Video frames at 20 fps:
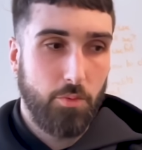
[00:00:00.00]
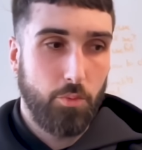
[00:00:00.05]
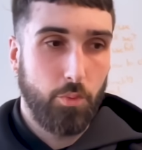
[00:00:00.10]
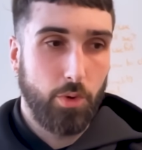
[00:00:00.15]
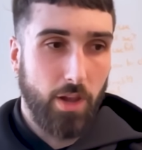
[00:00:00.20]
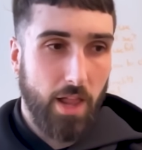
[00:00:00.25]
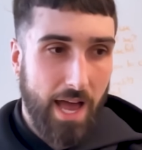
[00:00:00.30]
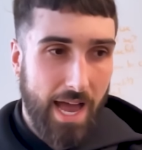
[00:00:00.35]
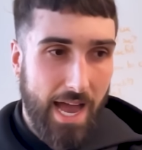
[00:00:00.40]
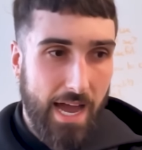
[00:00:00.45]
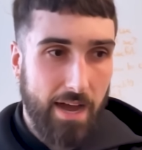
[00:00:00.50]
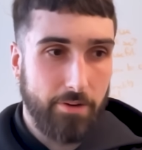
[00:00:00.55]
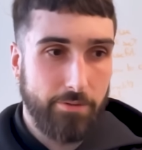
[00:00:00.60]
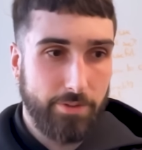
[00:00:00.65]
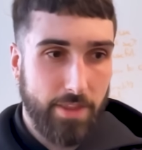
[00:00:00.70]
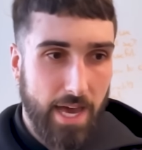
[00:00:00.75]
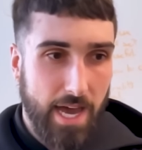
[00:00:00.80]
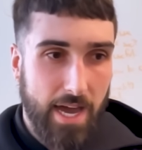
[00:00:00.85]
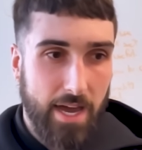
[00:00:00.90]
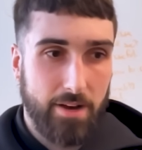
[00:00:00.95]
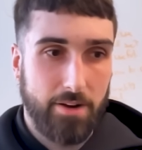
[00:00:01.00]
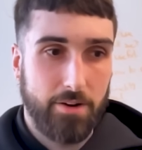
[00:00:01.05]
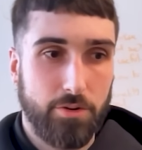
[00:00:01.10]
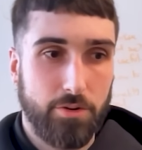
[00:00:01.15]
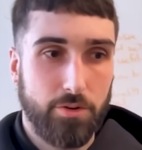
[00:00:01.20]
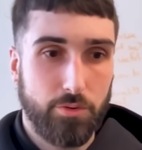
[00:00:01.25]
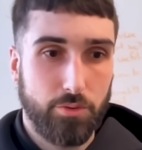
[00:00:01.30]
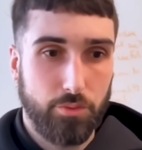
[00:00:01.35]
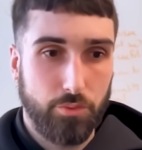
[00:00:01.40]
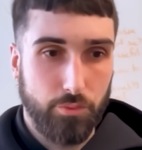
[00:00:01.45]
will have that
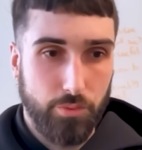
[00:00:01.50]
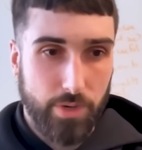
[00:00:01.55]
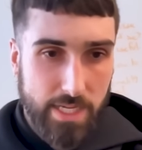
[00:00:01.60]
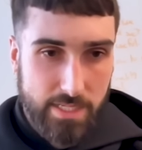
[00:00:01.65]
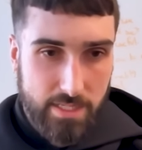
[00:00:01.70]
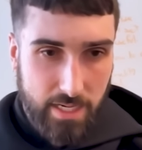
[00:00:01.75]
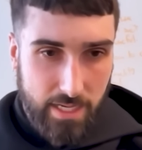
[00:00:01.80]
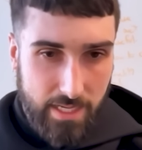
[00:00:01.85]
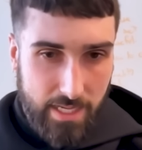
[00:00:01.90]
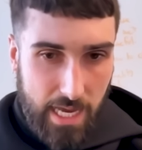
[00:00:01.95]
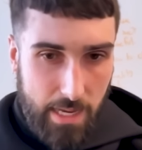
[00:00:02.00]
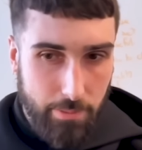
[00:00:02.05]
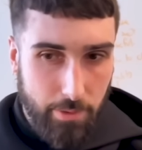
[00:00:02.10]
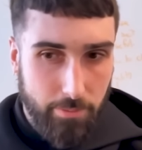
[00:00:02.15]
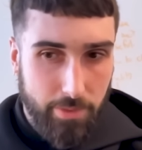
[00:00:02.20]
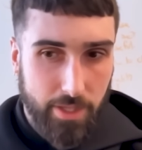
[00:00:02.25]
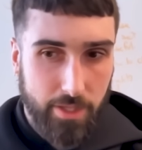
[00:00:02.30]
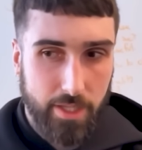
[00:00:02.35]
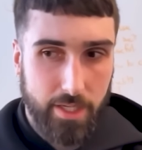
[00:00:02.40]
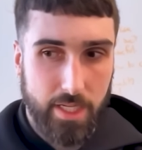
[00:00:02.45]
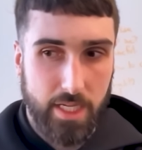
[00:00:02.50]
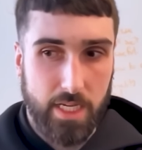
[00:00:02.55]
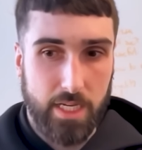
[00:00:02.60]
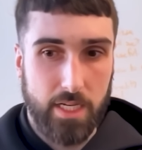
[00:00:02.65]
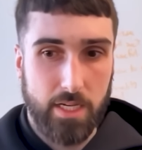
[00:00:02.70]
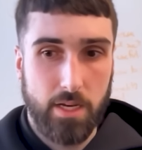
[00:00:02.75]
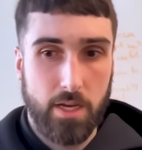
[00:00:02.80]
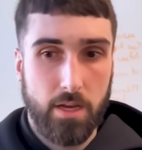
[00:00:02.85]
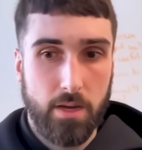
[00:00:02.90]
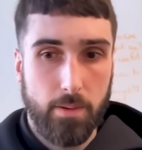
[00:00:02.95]
reasoning
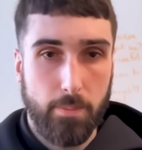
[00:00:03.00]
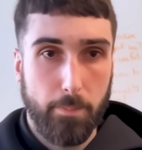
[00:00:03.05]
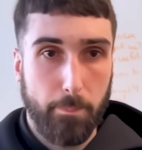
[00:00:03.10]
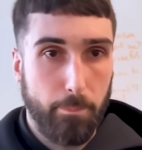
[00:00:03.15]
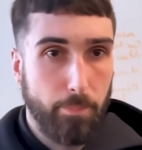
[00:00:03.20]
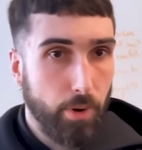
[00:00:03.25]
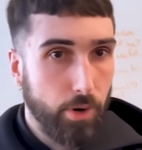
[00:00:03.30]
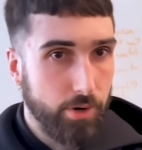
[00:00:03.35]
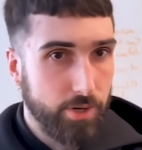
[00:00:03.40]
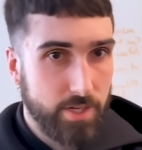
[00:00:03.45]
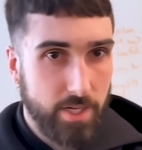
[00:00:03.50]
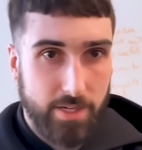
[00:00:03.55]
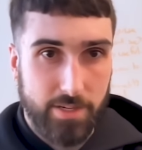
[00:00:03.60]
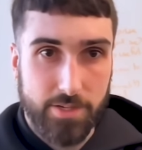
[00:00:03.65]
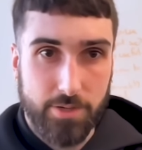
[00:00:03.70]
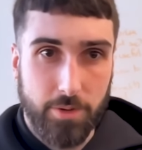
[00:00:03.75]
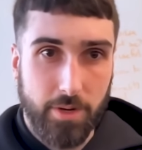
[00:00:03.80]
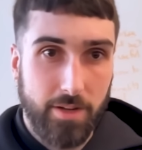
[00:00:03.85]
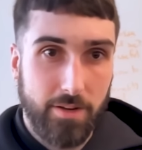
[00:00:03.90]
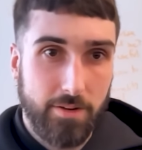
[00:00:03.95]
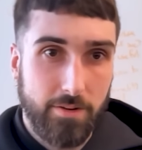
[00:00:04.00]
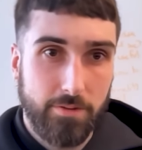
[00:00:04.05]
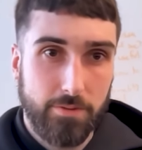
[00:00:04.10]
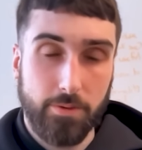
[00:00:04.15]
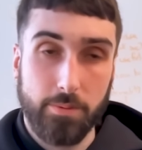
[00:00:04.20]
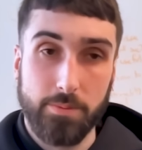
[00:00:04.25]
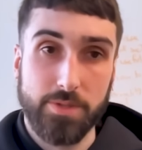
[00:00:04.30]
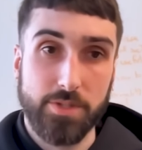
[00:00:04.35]
capability burnt into it from